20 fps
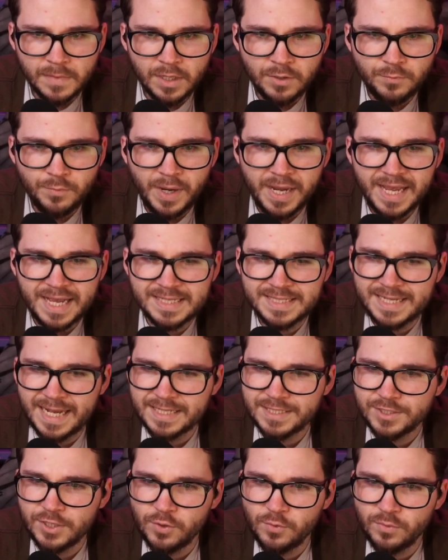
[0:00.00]
Wait, is that
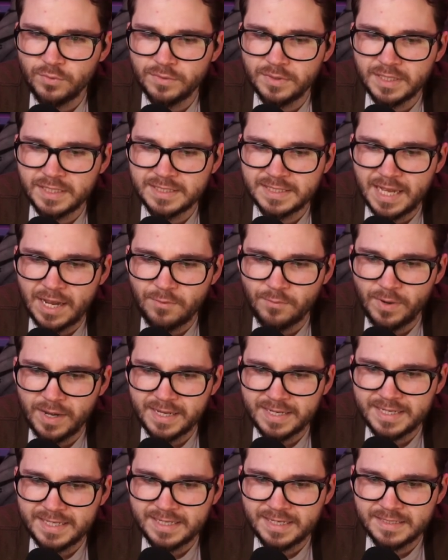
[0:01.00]
so? Is that why
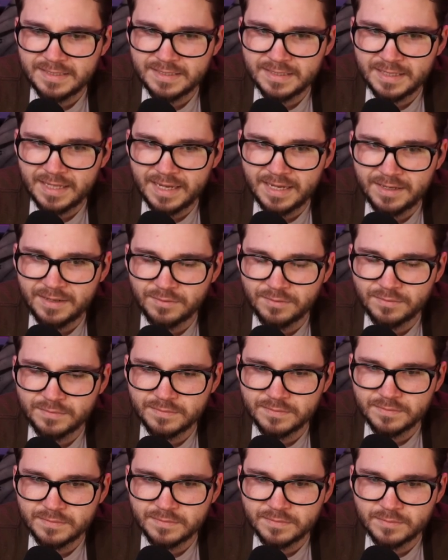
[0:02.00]
he doesn't like?
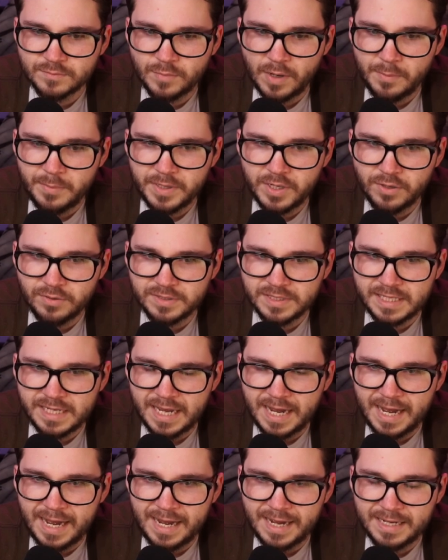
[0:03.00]
Why we don't see
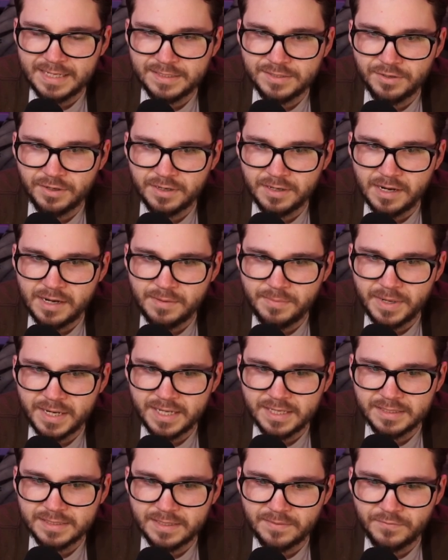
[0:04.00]
eyes on anybody
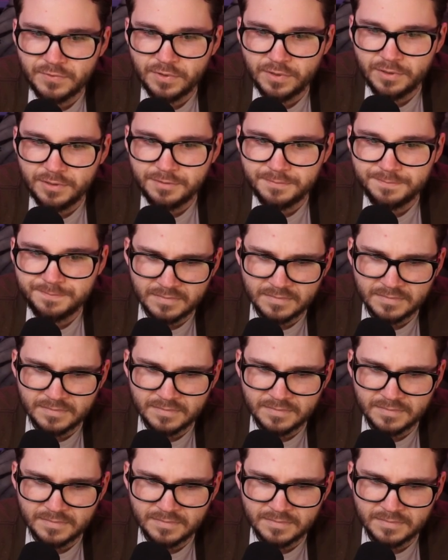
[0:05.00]
except for her?